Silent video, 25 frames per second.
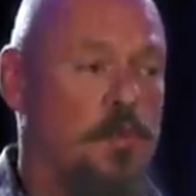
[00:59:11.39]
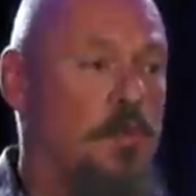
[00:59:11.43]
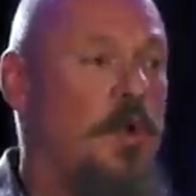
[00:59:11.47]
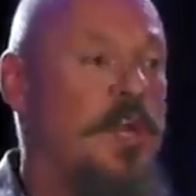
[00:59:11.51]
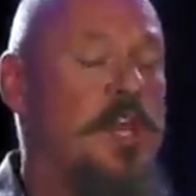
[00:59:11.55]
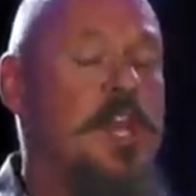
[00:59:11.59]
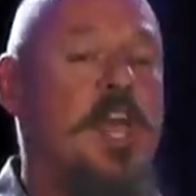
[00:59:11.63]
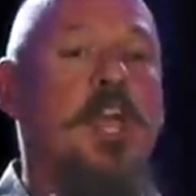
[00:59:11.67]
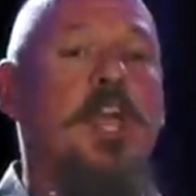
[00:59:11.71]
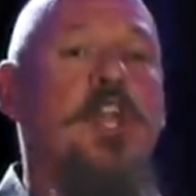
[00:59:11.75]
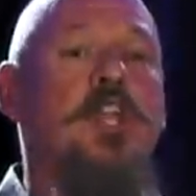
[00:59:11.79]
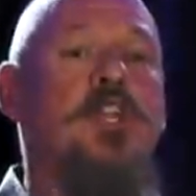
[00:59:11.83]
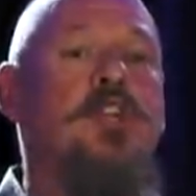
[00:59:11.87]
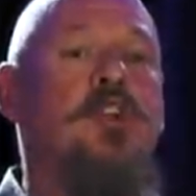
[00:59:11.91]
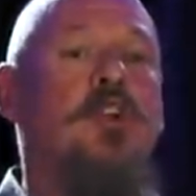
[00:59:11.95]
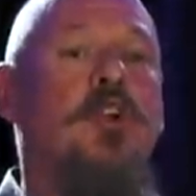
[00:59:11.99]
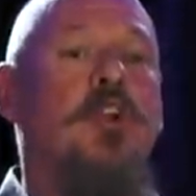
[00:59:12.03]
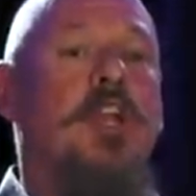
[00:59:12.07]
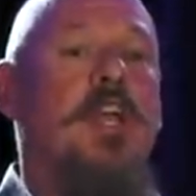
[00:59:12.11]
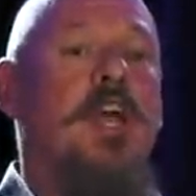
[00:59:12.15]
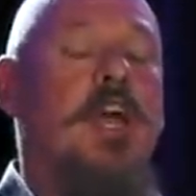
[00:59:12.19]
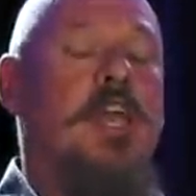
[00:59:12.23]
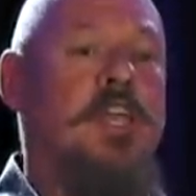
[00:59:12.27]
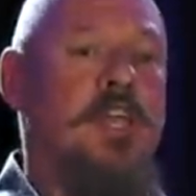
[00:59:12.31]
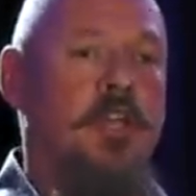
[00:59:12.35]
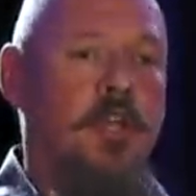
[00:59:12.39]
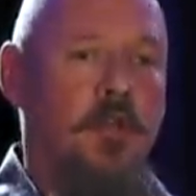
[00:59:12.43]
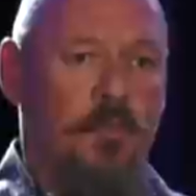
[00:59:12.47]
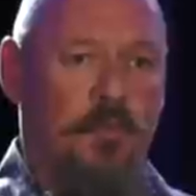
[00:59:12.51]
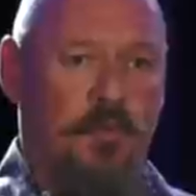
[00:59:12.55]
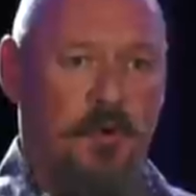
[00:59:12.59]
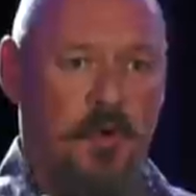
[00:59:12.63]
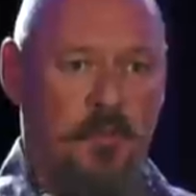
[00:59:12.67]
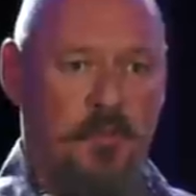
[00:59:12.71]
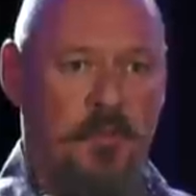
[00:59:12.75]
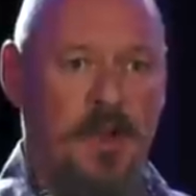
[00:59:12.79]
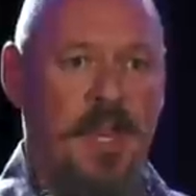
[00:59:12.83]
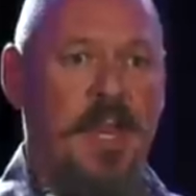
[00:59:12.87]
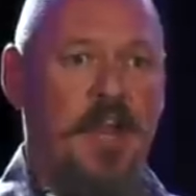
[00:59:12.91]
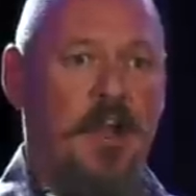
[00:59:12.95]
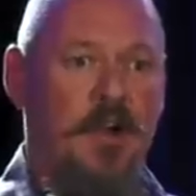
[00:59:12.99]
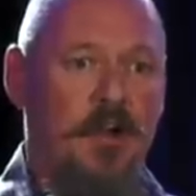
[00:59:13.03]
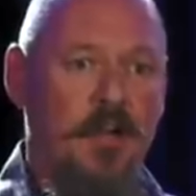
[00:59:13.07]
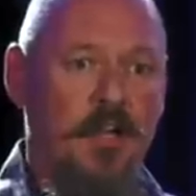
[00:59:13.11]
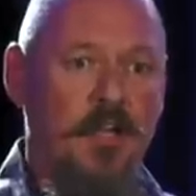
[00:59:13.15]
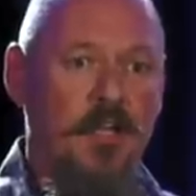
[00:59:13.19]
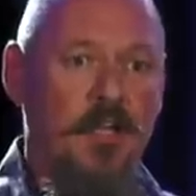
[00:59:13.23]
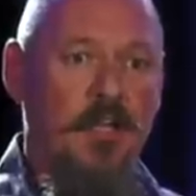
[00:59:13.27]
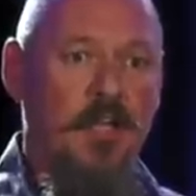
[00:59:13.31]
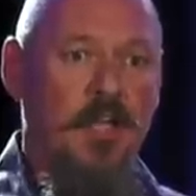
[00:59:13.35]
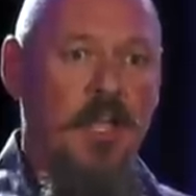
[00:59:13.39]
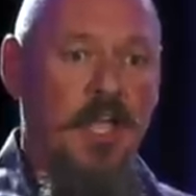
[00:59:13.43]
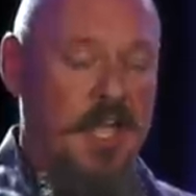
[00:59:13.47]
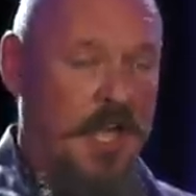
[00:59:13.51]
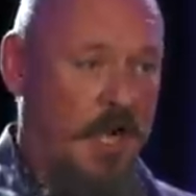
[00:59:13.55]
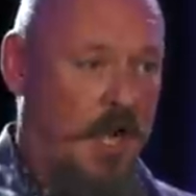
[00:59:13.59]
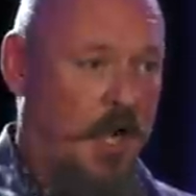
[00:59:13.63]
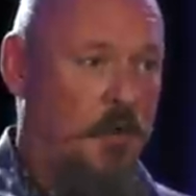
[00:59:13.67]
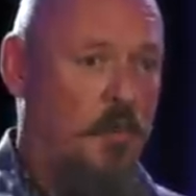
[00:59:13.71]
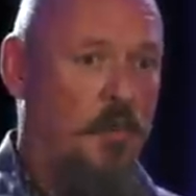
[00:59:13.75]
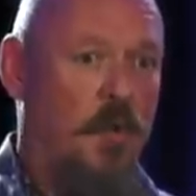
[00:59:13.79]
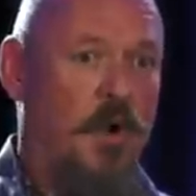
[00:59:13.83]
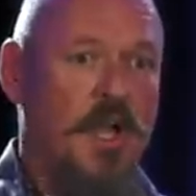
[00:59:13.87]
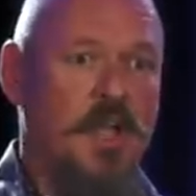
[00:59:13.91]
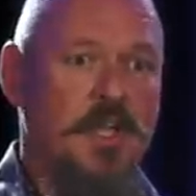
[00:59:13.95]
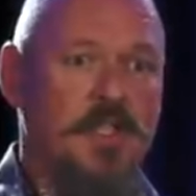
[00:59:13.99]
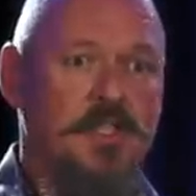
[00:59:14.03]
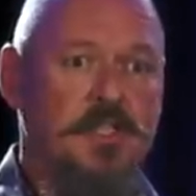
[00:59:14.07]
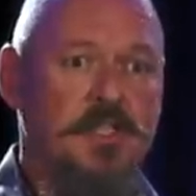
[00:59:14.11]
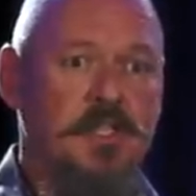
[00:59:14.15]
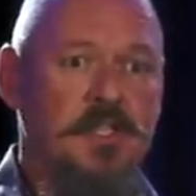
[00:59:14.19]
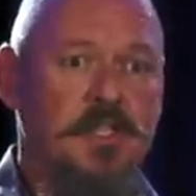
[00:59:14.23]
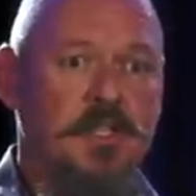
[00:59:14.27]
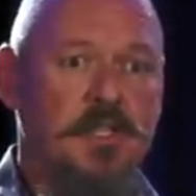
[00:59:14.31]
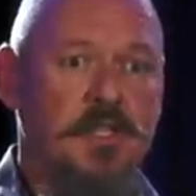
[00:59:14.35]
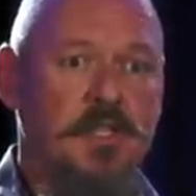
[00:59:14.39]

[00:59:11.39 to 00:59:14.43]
when you're ill prepared, and I was.